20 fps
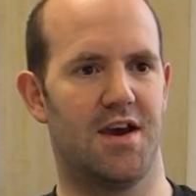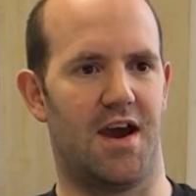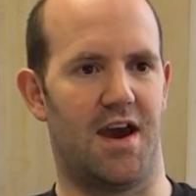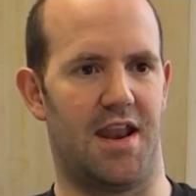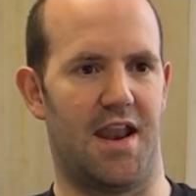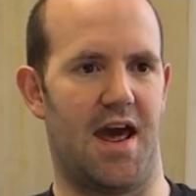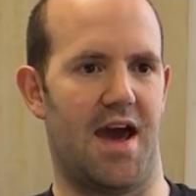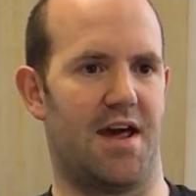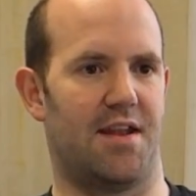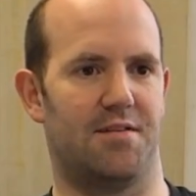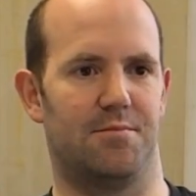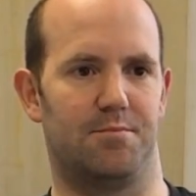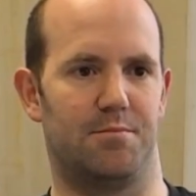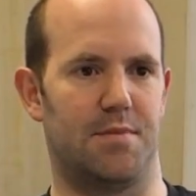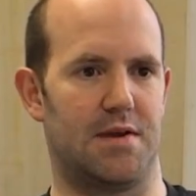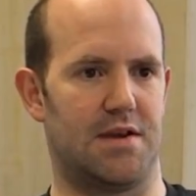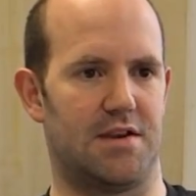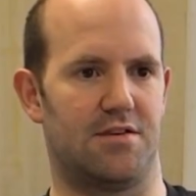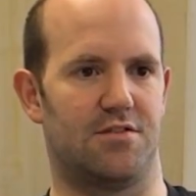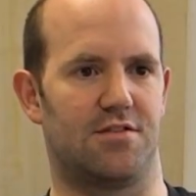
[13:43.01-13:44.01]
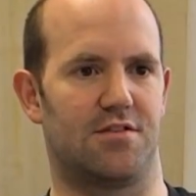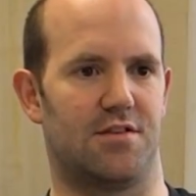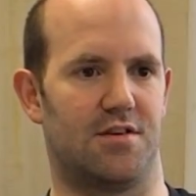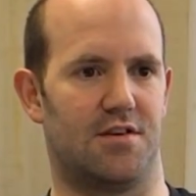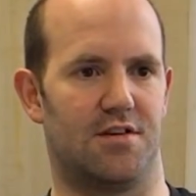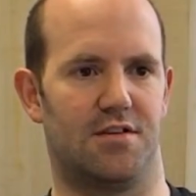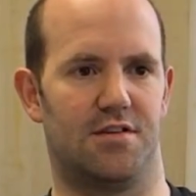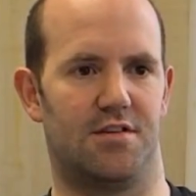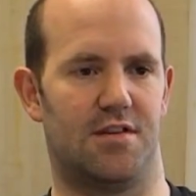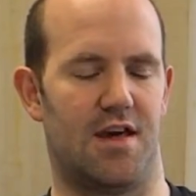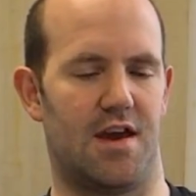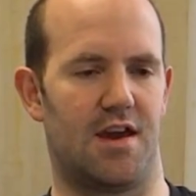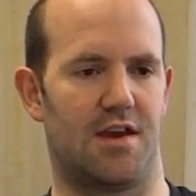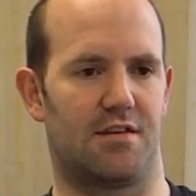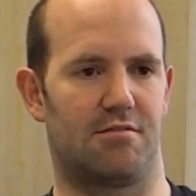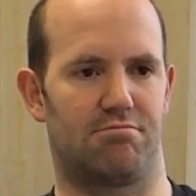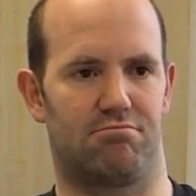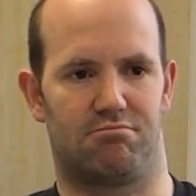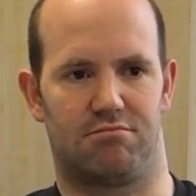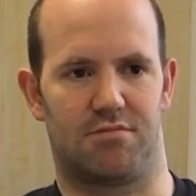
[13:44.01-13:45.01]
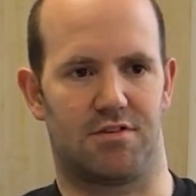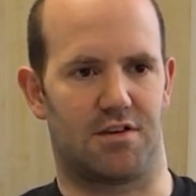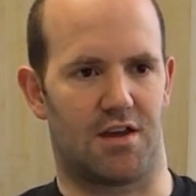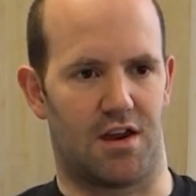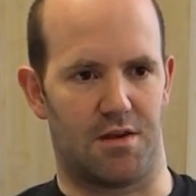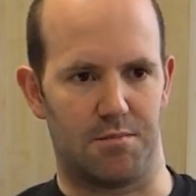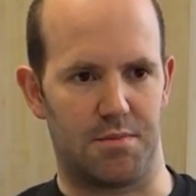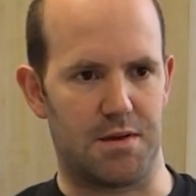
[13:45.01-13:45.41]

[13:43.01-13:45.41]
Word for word: and that means that they're going to